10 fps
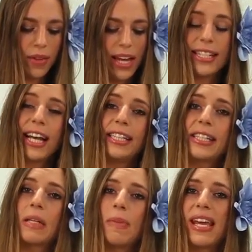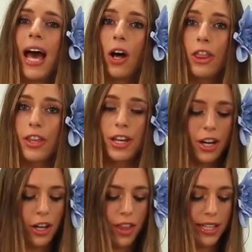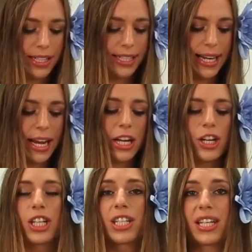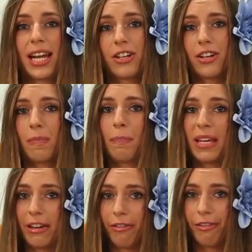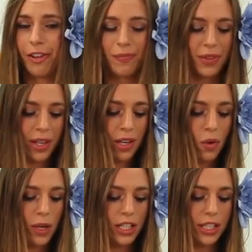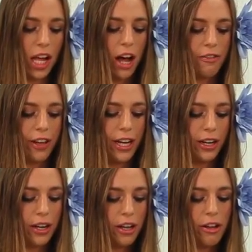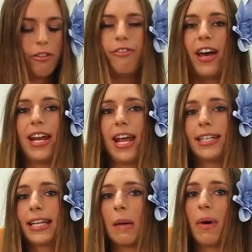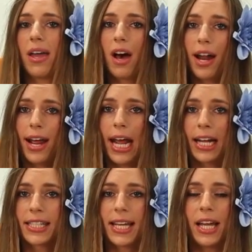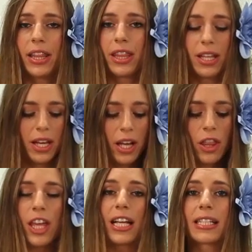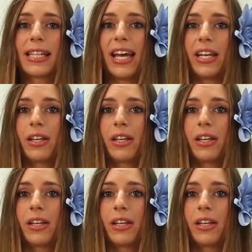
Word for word: and tends to be healthier than your standard beef, which is often fed antibiotics and things that